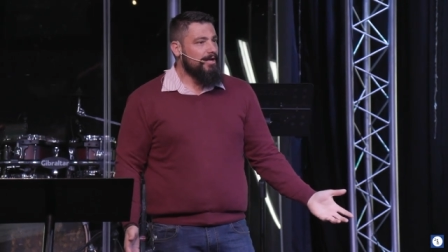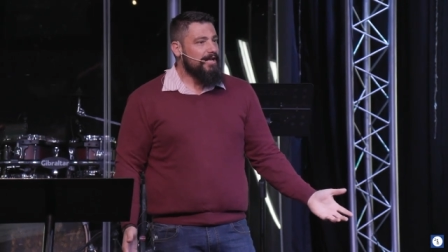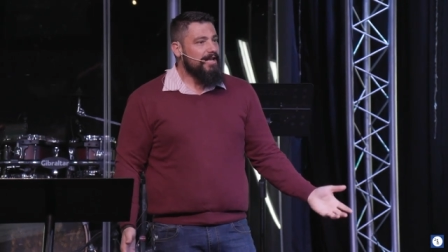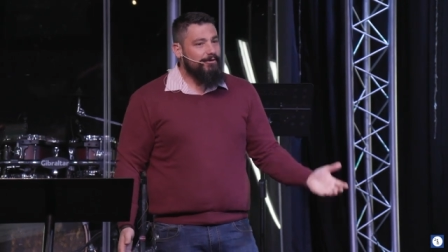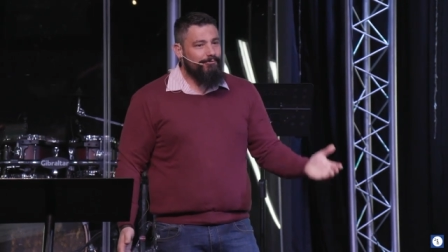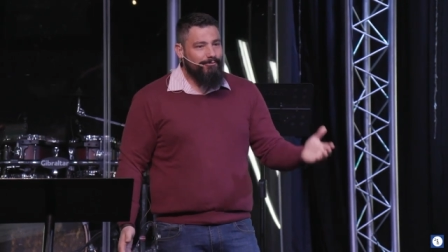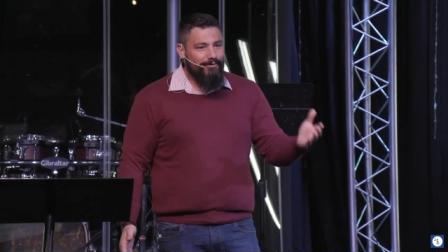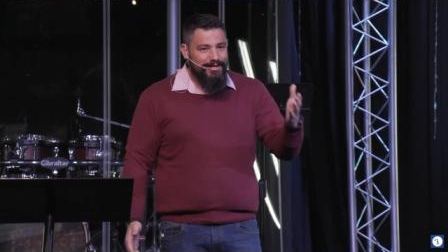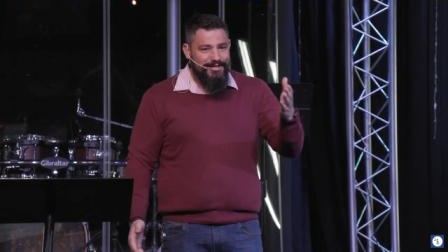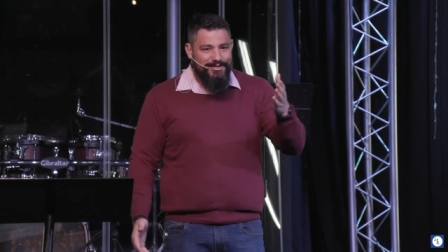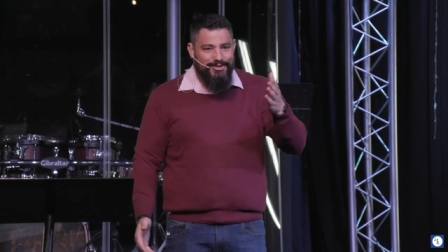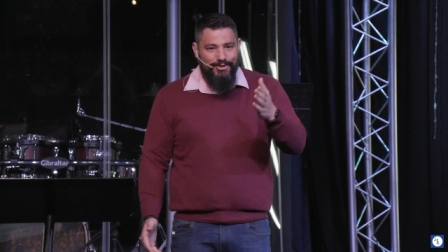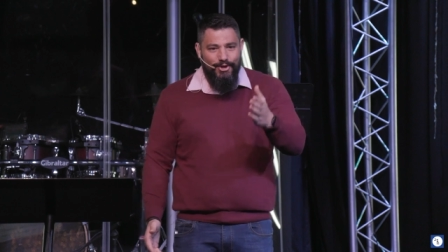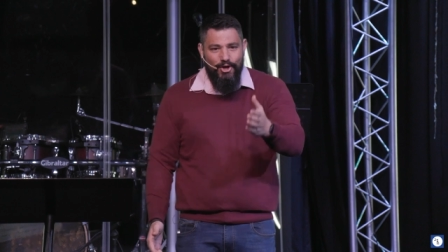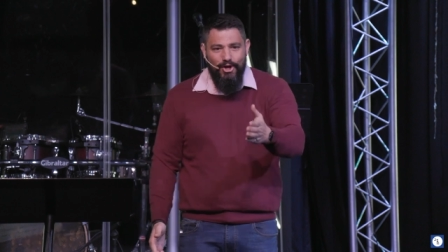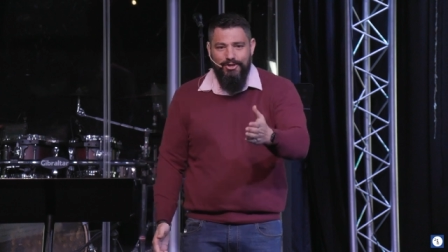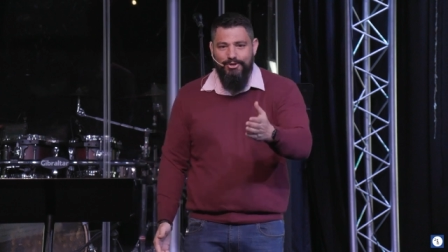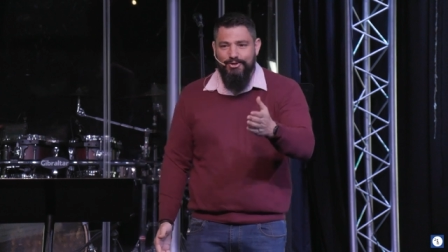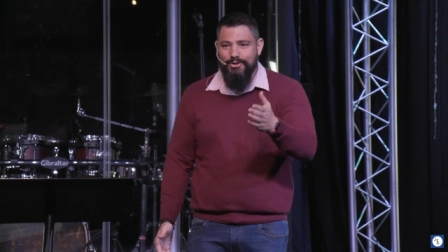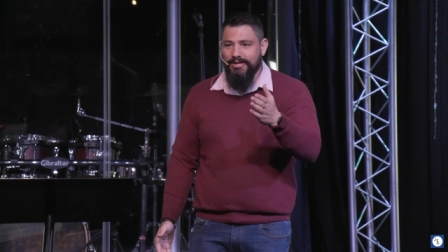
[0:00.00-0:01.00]
if it is
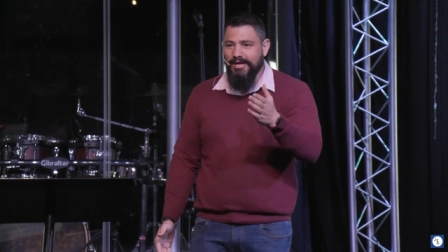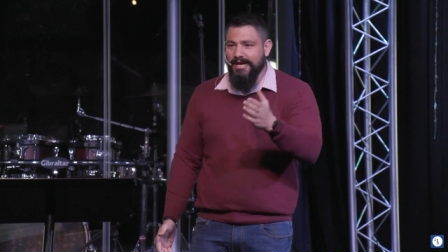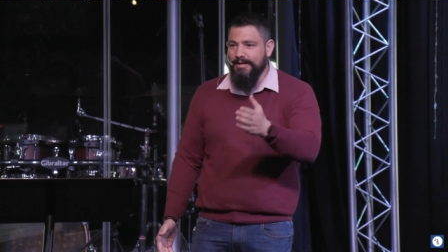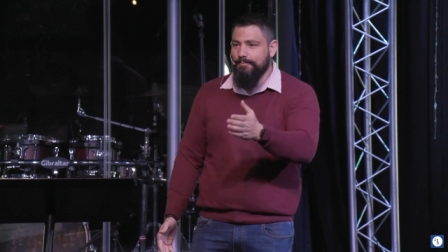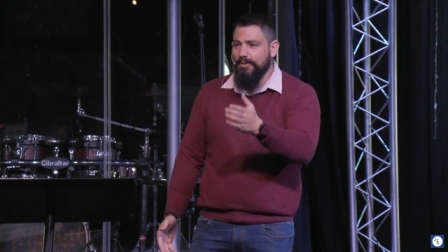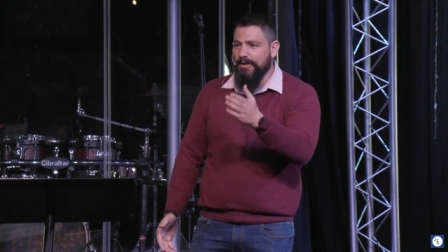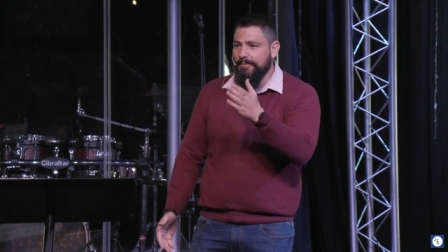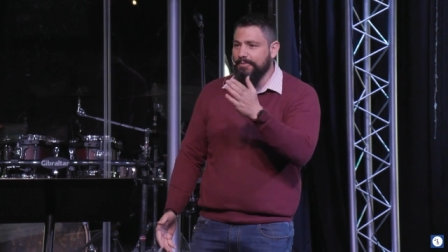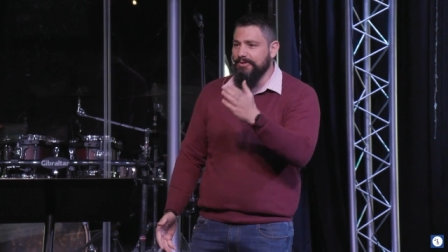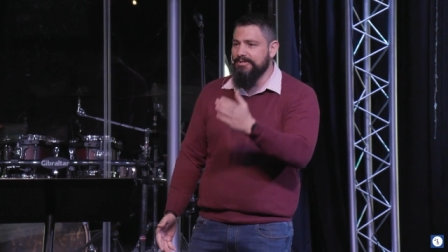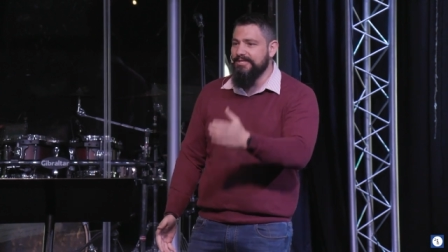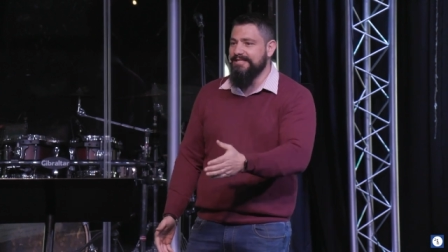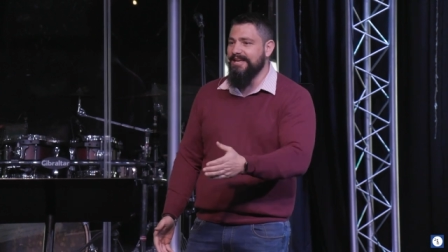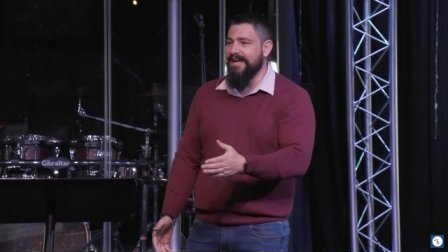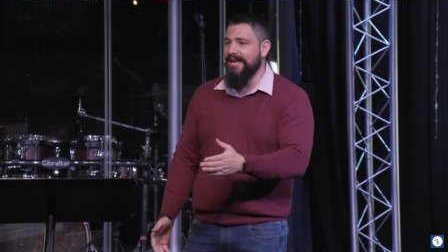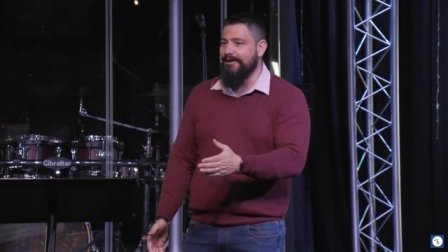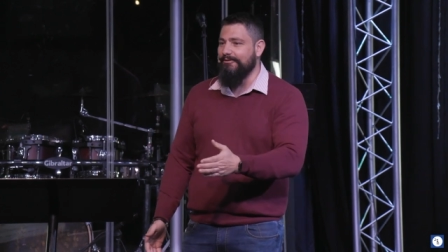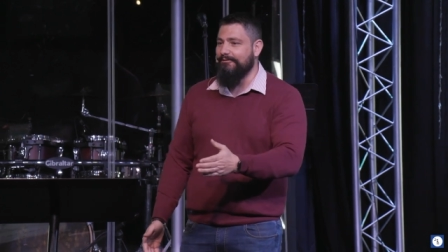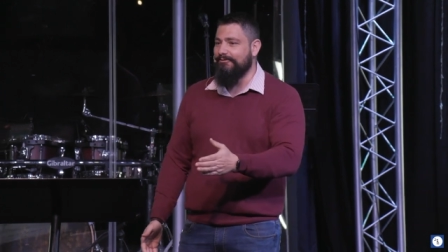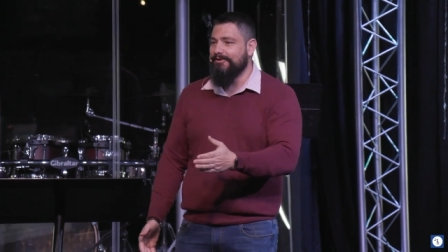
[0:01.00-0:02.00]
not to get people
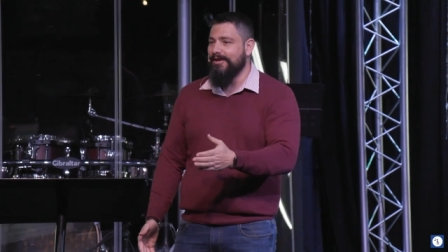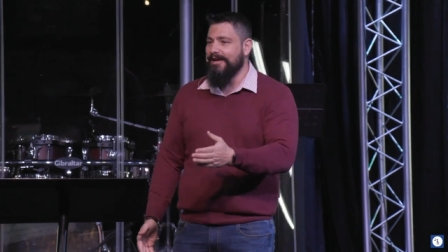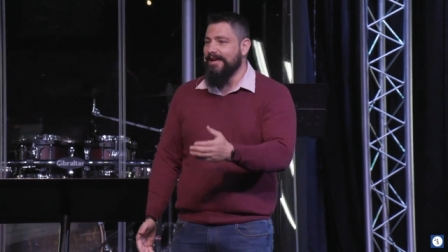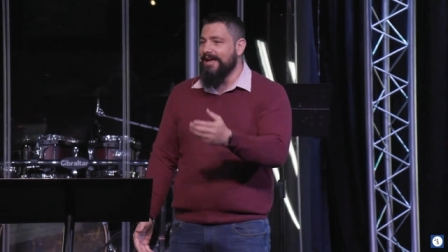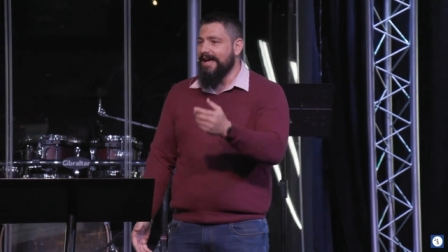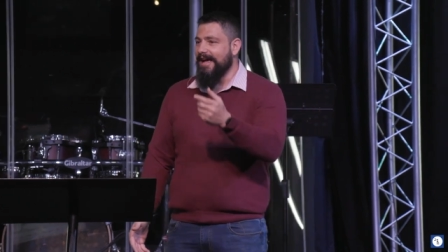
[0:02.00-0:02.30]
saved